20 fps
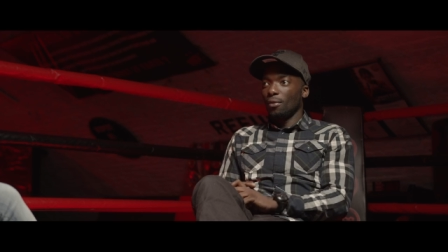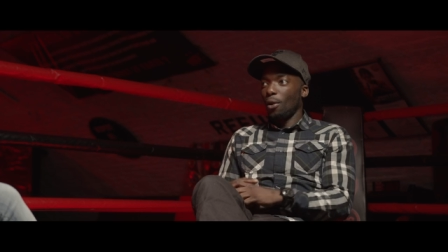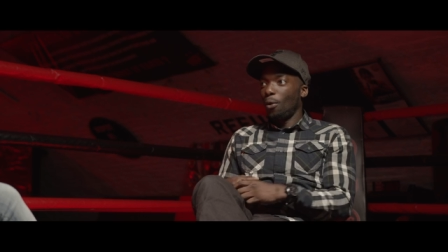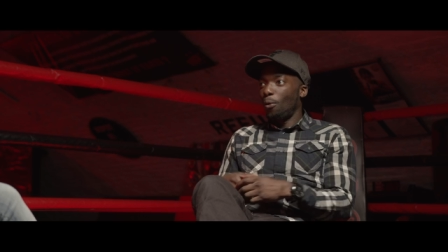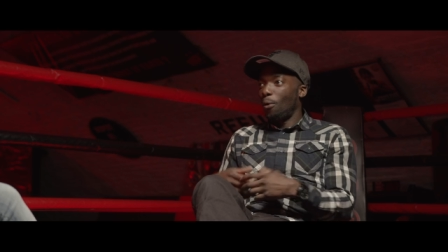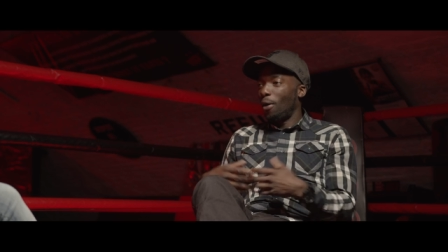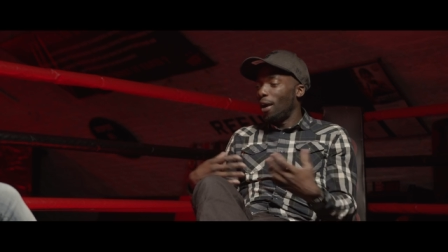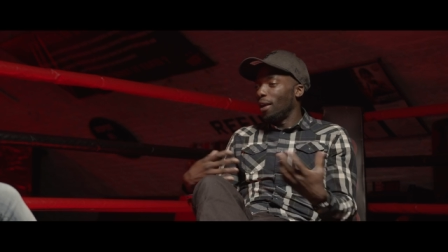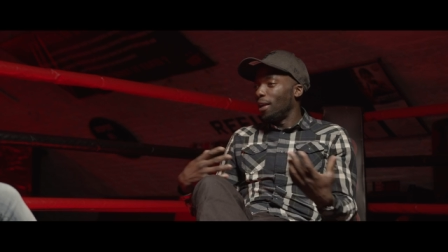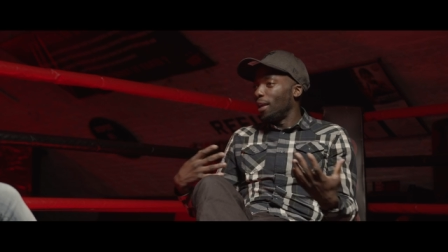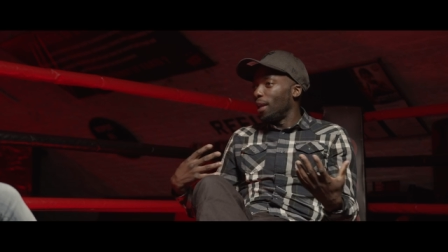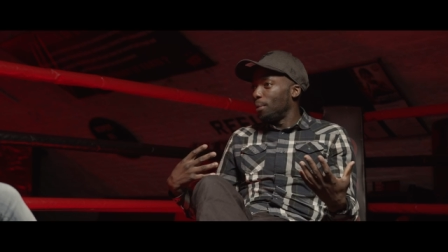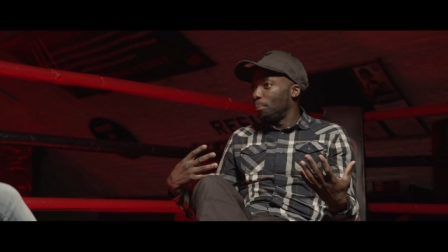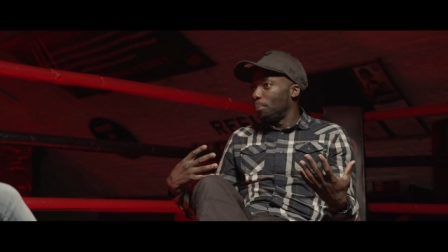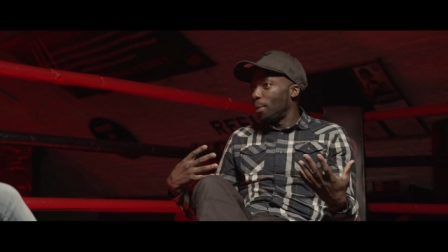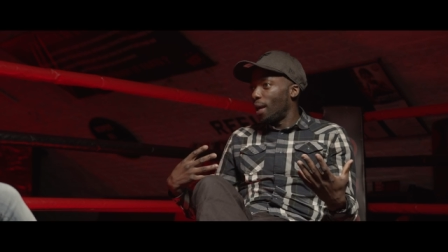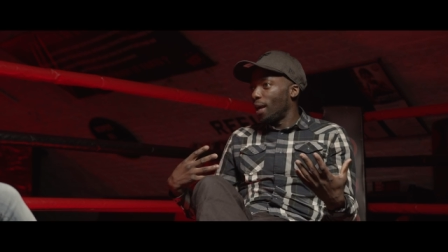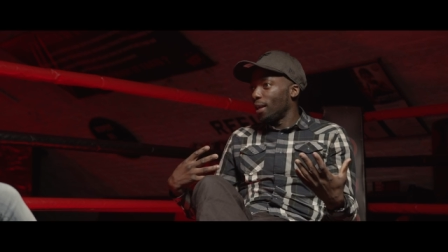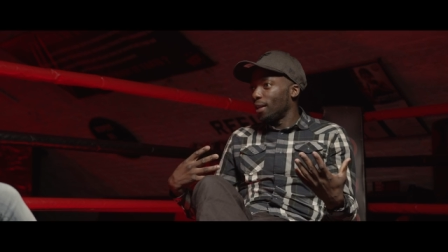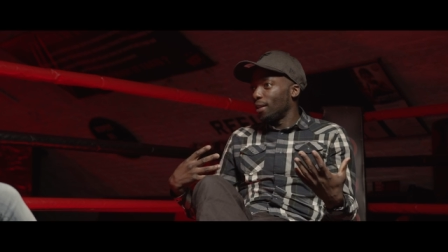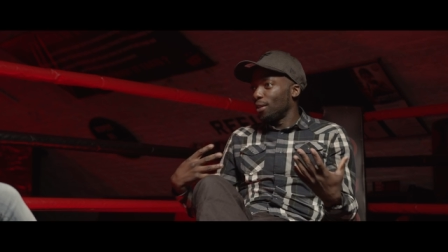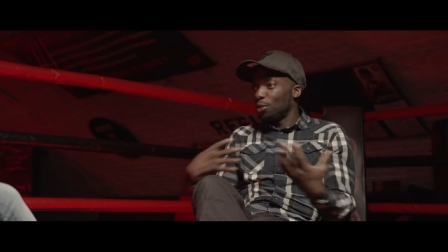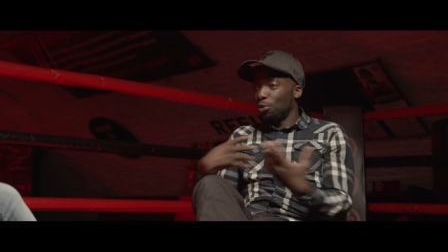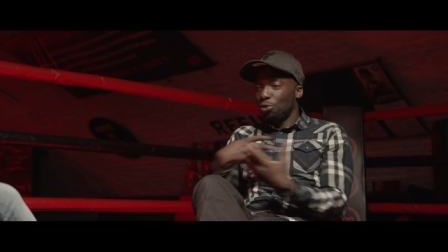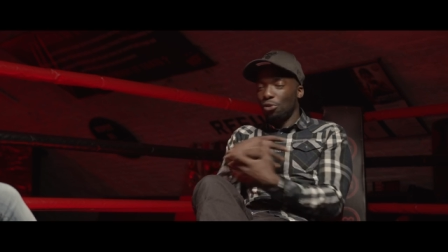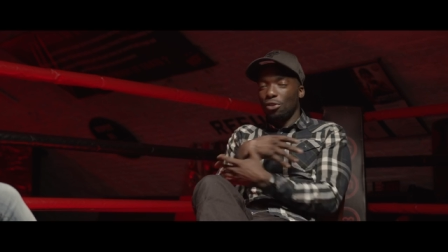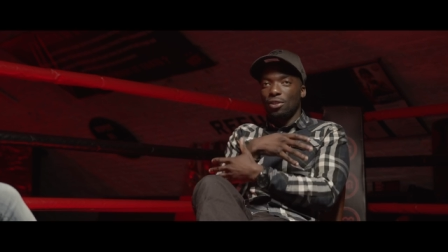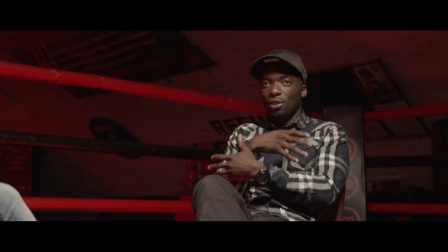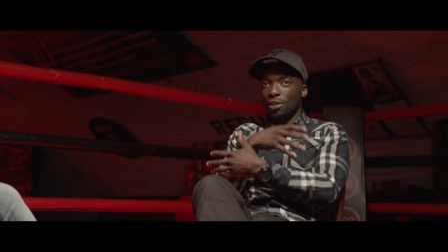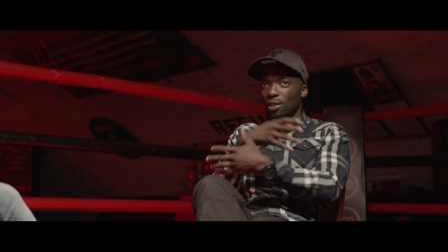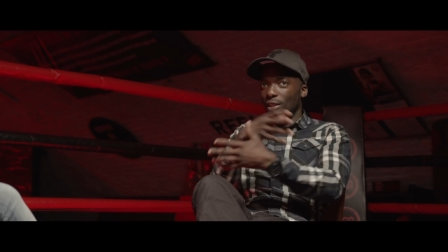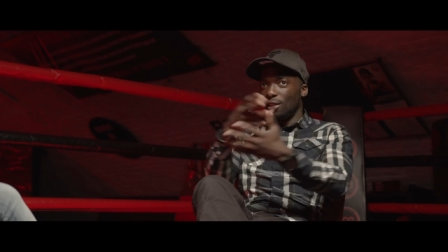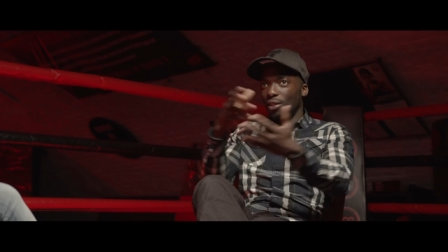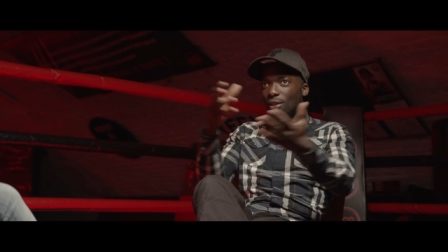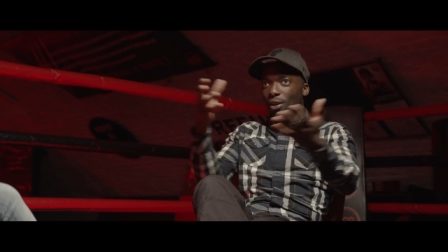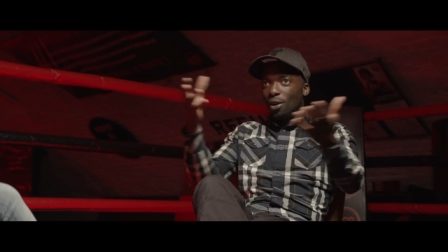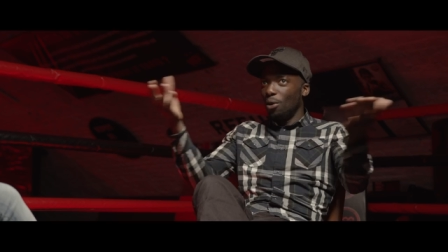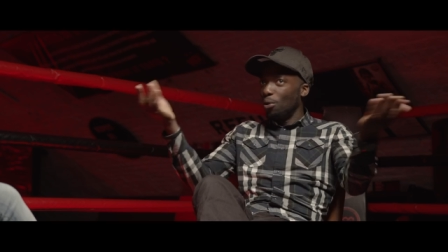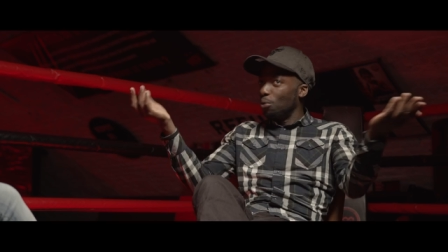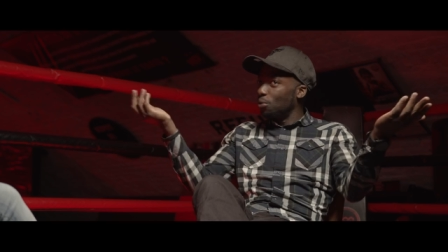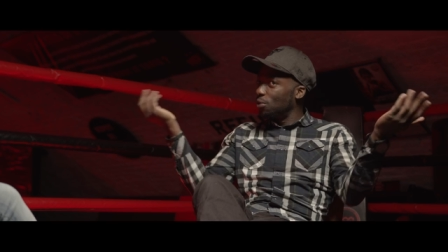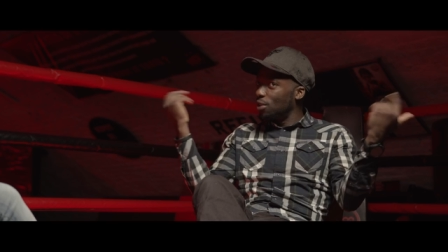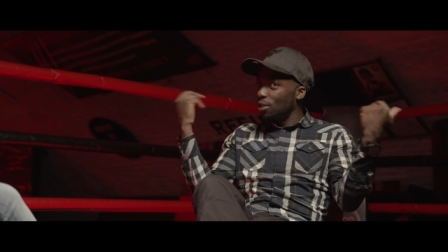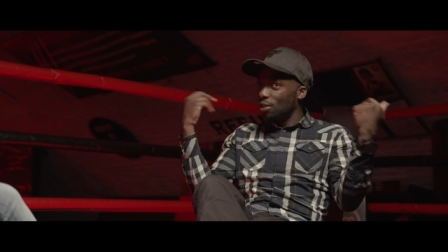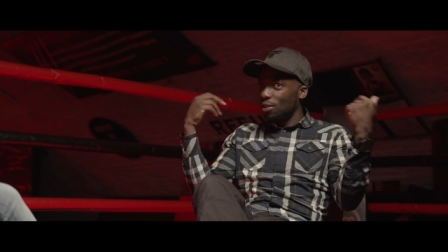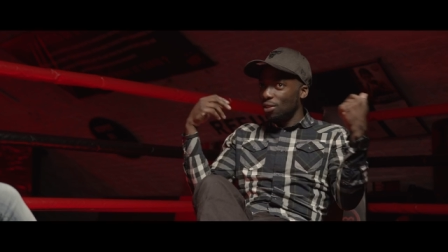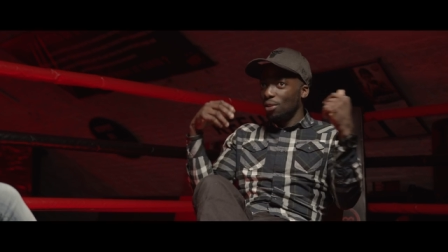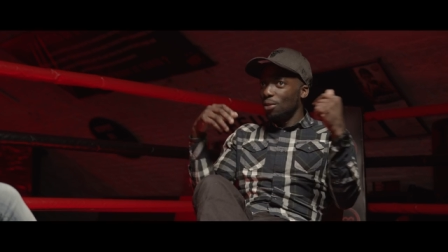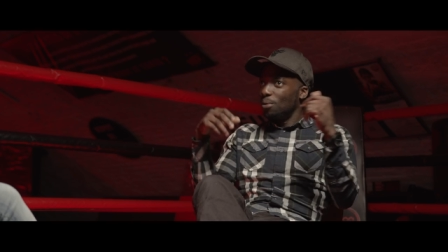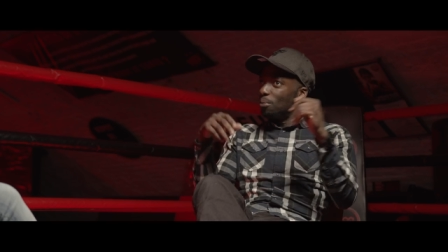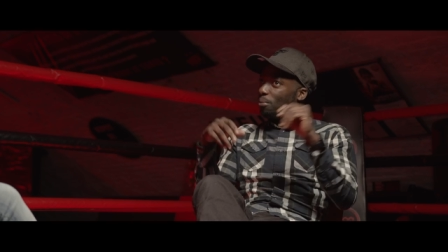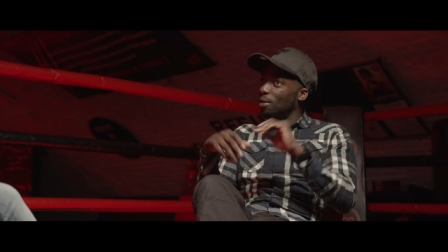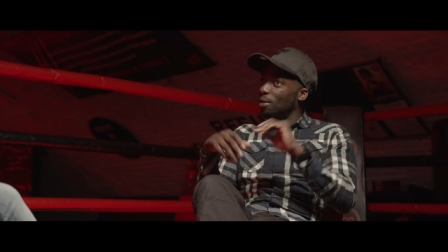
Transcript: quite laid back, trusting the whole system.